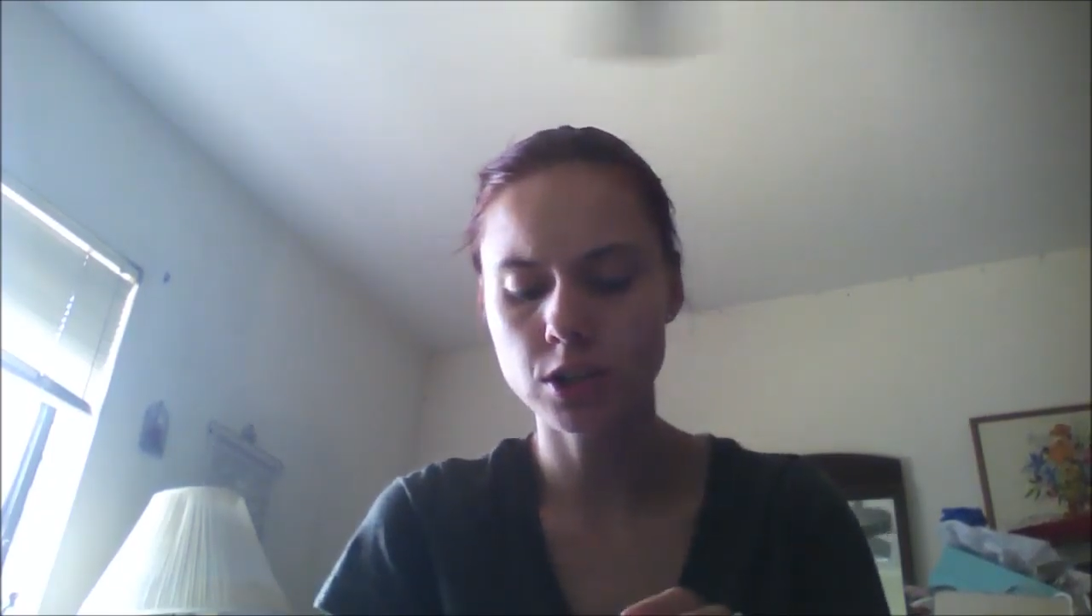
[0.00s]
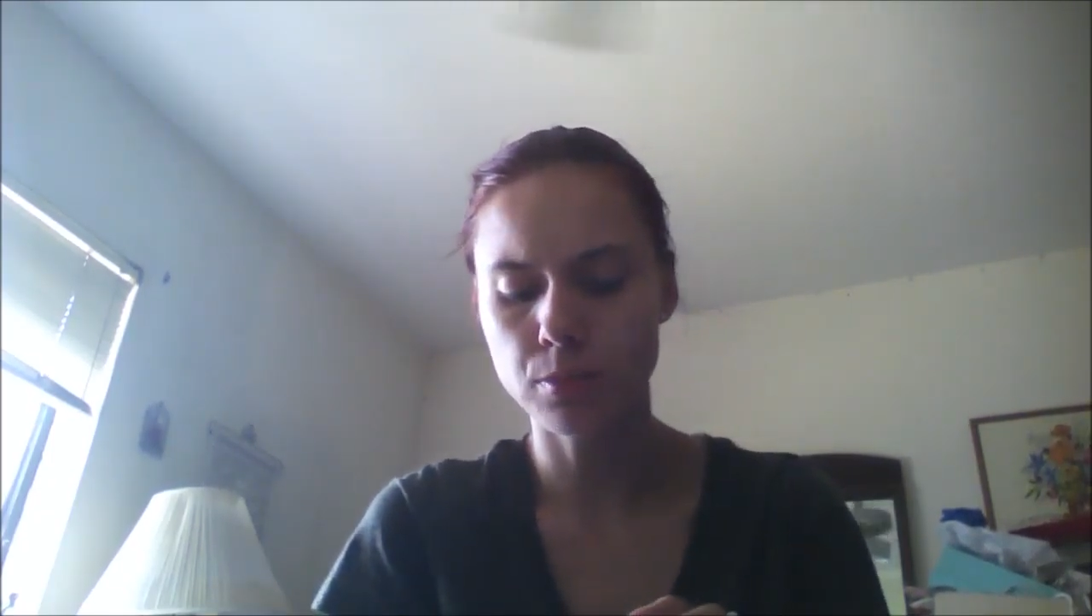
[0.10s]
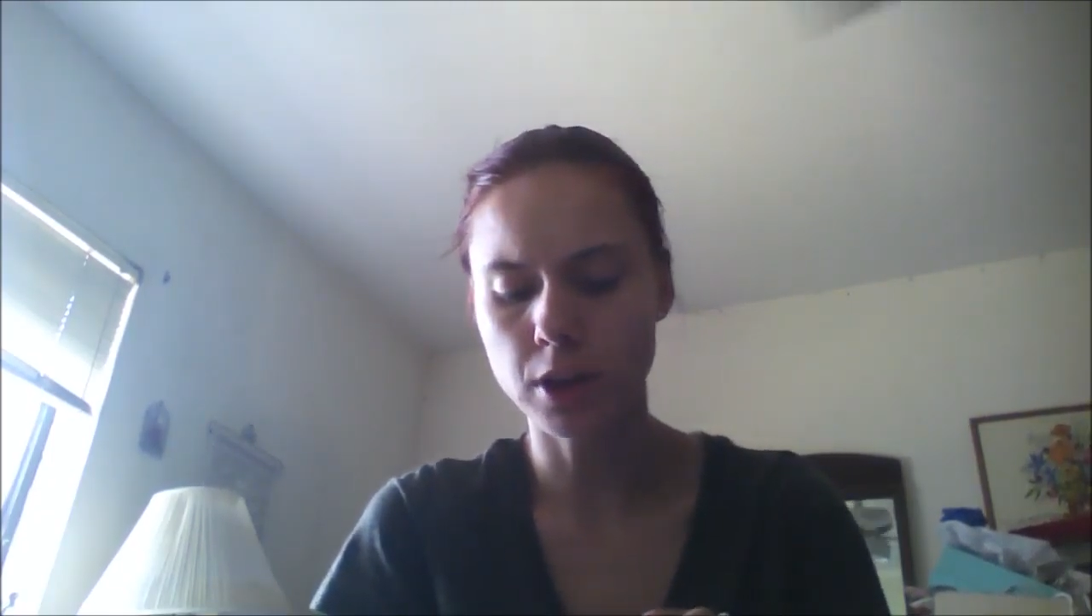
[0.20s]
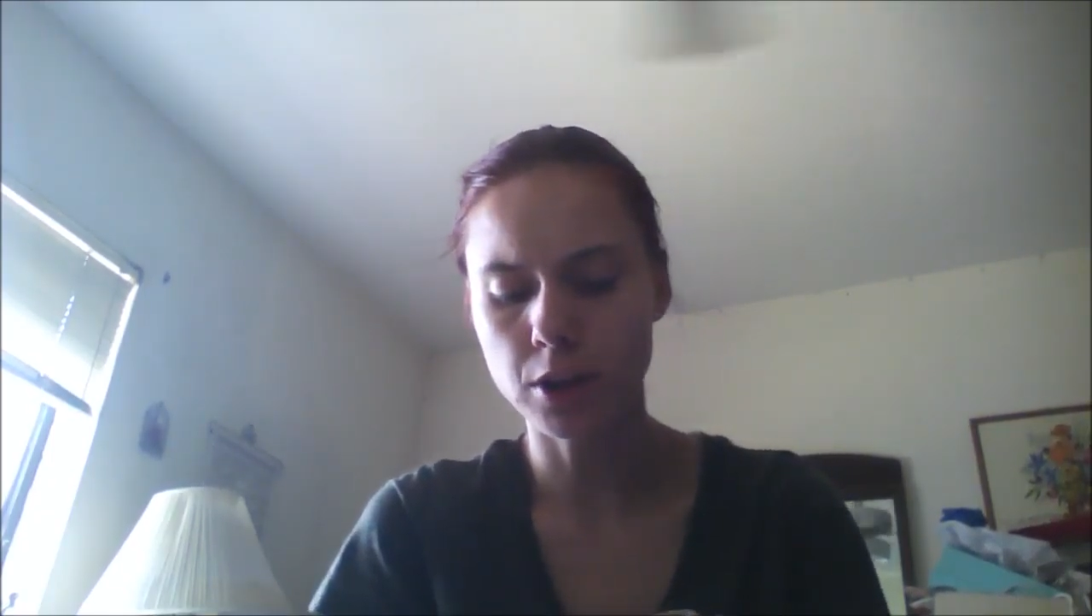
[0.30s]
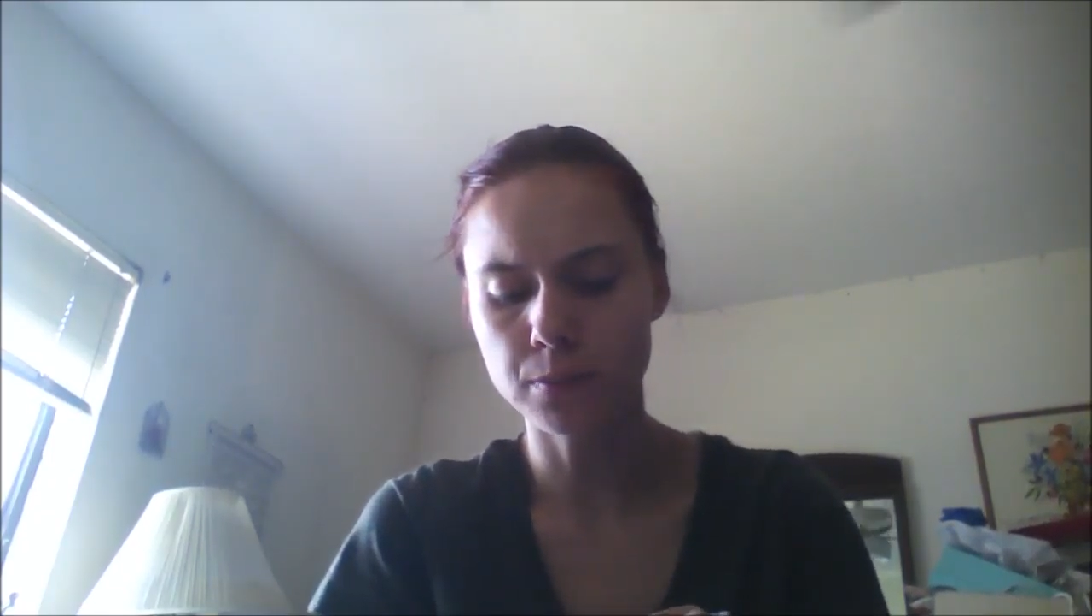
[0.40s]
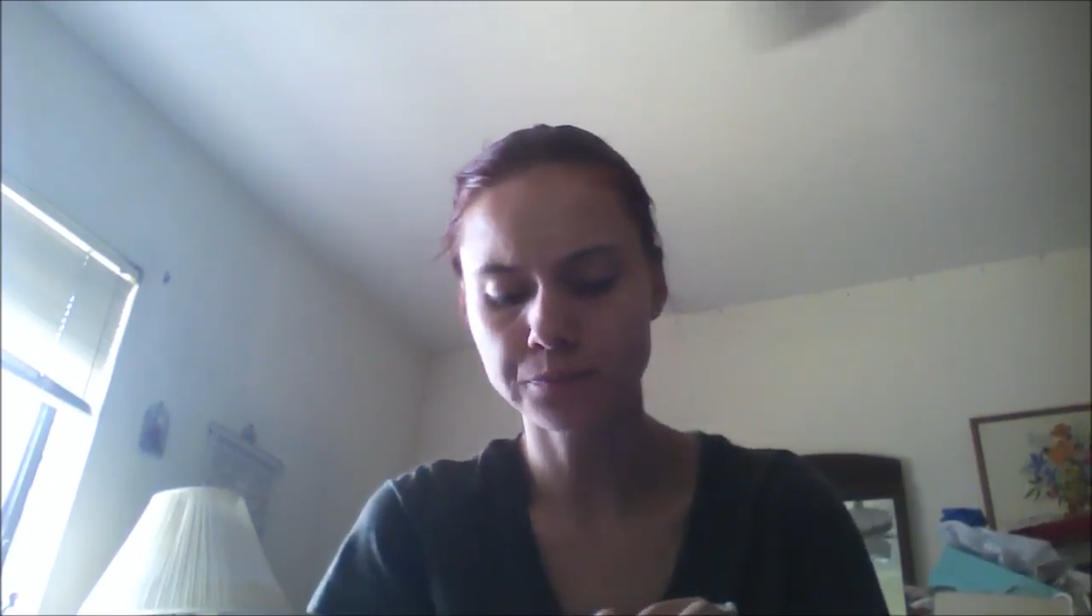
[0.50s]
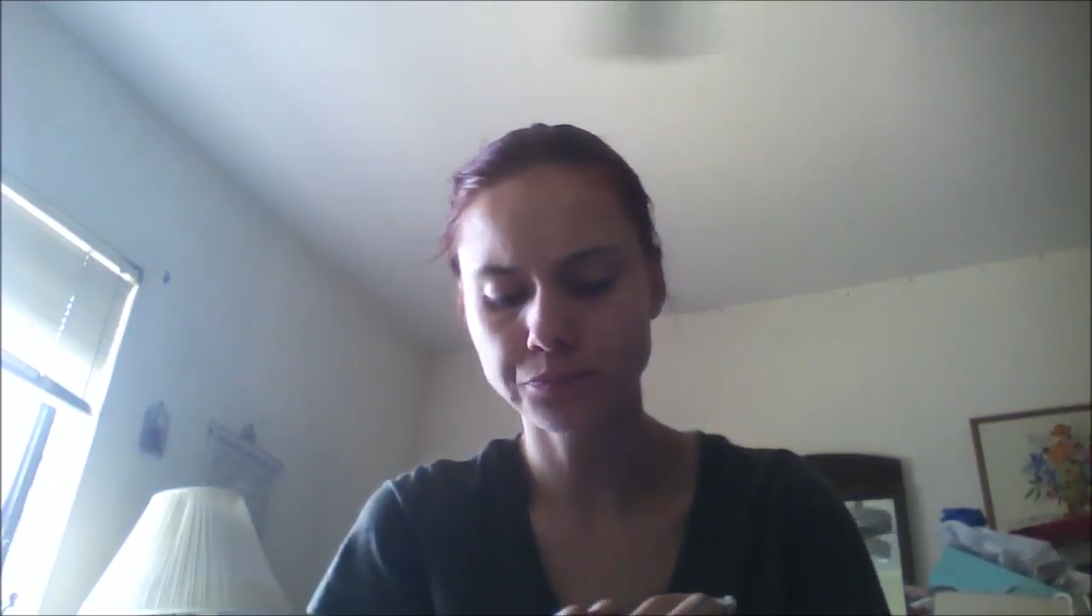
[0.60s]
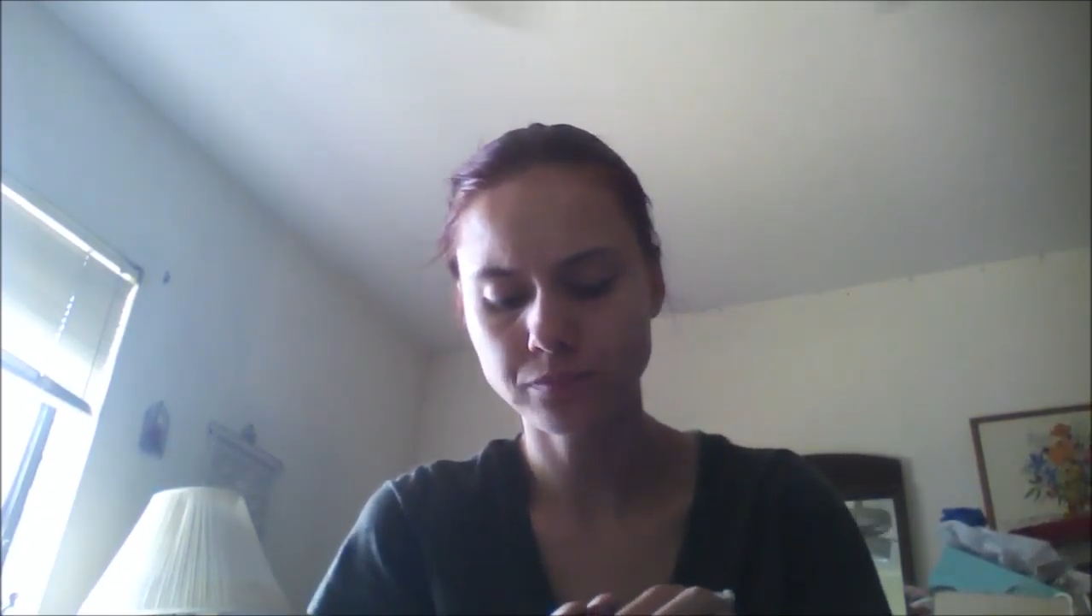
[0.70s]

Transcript: Still pretty good.